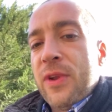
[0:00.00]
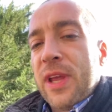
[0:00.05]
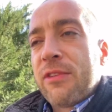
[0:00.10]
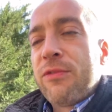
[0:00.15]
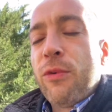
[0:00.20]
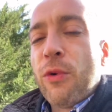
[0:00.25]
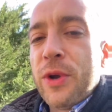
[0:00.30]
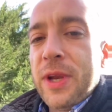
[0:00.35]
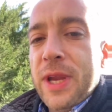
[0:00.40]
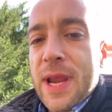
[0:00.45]

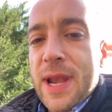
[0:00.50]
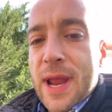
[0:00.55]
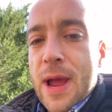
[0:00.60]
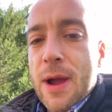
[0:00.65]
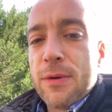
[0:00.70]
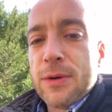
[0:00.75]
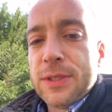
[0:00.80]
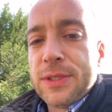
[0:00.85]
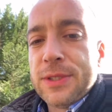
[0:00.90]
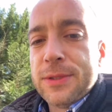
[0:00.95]
48
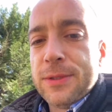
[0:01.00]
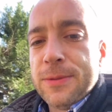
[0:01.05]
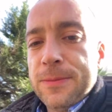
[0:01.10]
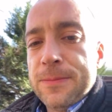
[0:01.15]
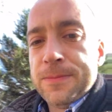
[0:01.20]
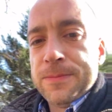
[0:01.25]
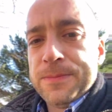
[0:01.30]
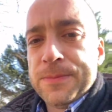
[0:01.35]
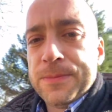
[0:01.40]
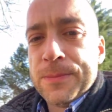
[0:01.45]
hours.
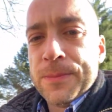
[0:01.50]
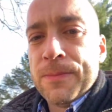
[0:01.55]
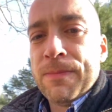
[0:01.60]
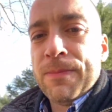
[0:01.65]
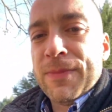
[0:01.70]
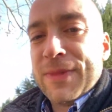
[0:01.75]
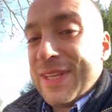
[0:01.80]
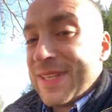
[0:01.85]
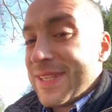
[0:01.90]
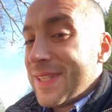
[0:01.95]

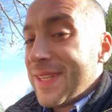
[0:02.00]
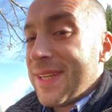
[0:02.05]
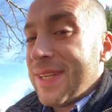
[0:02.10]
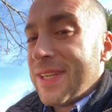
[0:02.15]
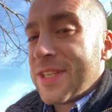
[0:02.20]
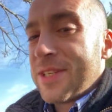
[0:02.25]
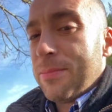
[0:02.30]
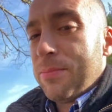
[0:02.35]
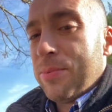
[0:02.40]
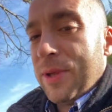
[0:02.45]
This is the
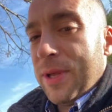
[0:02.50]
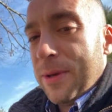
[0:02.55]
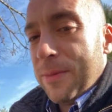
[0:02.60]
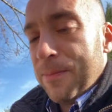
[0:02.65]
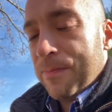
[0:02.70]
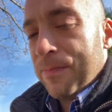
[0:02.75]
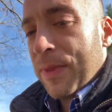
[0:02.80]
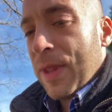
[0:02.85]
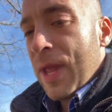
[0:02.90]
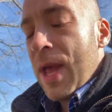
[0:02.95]
discipline.
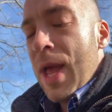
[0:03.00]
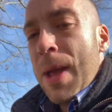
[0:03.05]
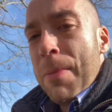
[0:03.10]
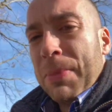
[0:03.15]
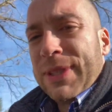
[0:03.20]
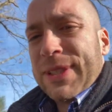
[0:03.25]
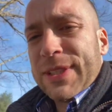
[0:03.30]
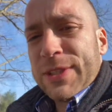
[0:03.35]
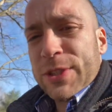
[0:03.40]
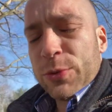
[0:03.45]
But
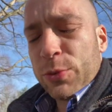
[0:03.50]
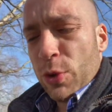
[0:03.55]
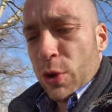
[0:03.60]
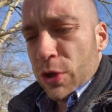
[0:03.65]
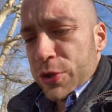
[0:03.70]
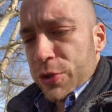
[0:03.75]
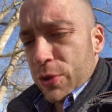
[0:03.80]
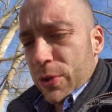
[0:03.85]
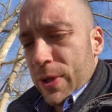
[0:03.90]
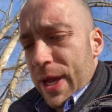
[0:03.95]
this is
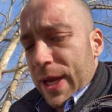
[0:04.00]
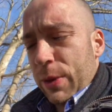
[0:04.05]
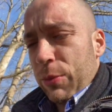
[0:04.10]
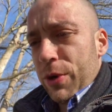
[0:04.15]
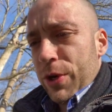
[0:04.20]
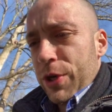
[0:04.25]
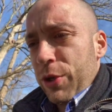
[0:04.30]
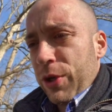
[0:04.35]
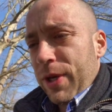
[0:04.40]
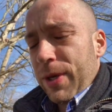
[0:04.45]
also like where
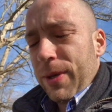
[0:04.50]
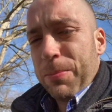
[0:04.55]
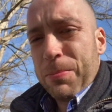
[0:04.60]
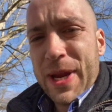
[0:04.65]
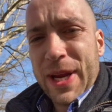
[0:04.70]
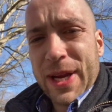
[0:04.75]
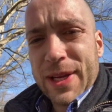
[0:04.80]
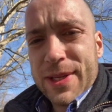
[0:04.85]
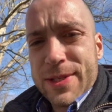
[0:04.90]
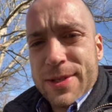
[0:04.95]
you can make
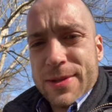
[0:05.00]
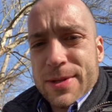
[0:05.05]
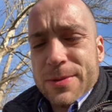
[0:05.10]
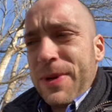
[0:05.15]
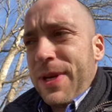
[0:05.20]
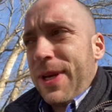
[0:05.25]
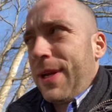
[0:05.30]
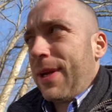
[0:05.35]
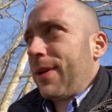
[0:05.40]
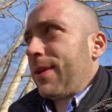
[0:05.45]
as
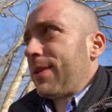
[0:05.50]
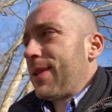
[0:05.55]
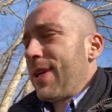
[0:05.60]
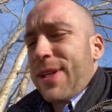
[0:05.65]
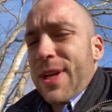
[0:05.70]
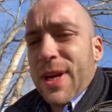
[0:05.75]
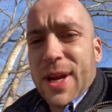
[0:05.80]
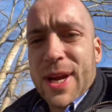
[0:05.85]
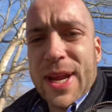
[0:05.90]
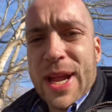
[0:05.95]
many
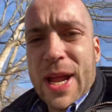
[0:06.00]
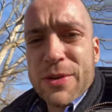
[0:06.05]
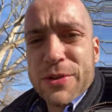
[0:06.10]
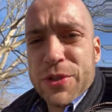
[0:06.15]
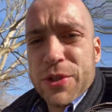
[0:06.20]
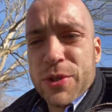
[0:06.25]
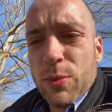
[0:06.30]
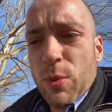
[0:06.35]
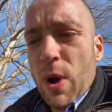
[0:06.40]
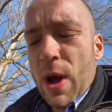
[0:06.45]
TikTok accounts as
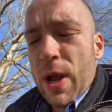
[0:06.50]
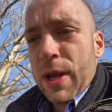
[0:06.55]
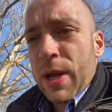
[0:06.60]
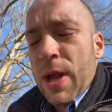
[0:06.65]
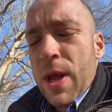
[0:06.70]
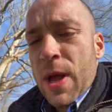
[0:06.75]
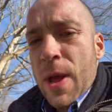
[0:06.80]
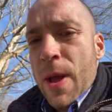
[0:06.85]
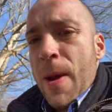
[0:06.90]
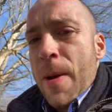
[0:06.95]
you want
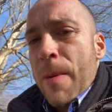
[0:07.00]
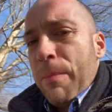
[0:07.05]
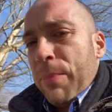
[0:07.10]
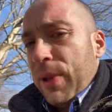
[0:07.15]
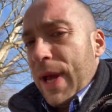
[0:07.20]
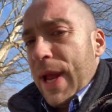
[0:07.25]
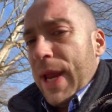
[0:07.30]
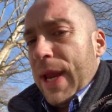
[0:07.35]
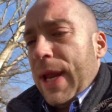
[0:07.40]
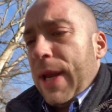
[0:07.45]

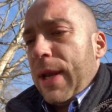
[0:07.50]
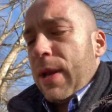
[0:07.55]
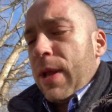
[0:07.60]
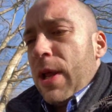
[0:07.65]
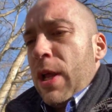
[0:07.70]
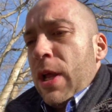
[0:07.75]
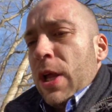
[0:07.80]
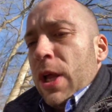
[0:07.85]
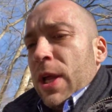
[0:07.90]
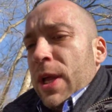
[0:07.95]
play in.
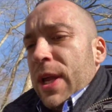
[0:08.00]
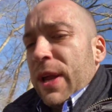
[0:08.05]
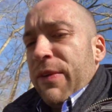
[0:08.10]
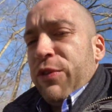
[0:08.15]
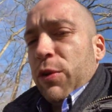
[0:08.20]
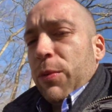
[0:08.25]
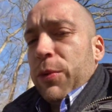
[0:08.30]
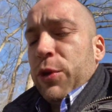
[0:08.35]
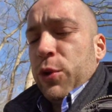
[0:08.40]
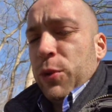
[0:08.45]
If
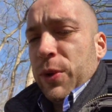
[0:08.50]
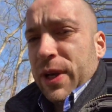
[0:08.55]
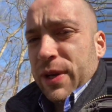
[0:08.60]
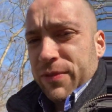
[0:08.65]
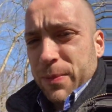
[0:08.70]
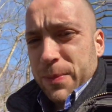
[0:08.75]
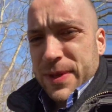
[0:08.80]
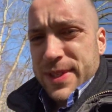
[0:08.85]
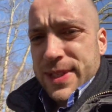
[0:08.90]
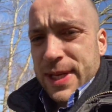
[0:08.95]
you're doing it from
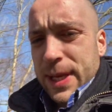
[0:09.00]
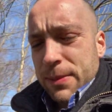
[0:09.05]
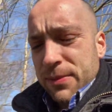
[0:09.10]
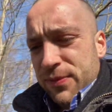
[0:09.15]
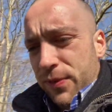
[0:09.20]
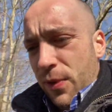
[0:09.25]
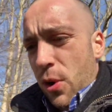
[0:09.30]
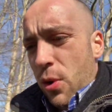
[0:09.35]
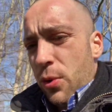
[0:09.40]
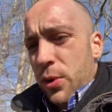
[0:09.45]
the same
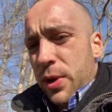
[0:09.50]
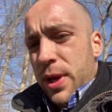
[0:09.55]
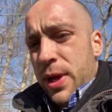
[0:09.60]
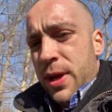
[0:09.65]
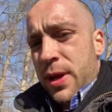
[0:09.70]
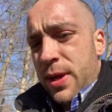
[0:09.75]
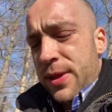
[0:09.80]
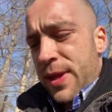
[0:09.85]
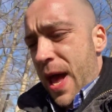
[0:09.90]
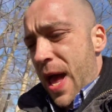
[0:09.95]
phone,
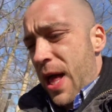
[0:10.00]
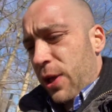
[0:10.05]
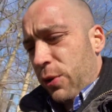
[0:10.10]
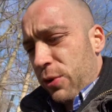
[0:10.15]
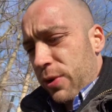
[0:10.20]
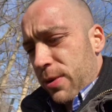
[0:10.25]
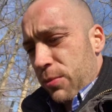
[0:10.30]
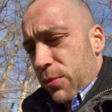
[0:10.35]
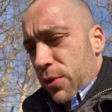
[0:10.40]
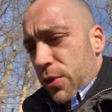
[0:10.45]
the
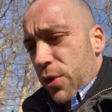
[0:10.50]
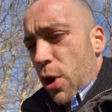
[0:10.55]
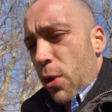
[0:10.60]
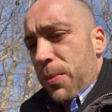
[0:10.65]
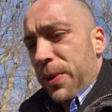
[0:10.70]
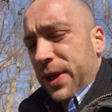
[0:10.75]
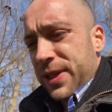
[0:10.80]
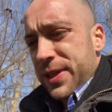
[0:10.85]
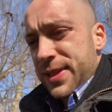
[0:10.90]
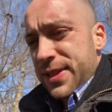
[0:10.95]
algorithm will know
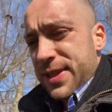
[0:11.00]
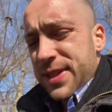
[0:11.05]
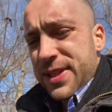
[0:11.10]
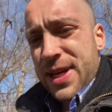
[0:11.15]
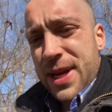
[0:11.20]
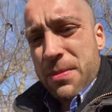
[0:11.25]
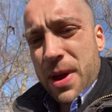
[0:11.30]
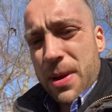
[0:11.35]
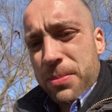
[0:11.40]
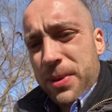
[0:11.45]
because it's the
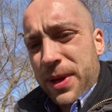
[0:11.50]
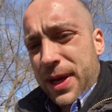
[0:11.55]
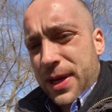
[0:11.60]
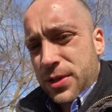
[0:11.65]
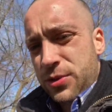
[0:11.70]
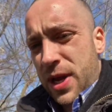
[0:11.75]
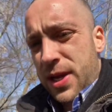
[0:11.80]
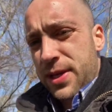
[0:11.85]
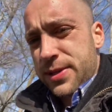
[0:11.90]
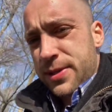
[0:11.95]
same IP
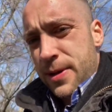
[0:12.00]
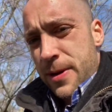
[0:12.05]
address.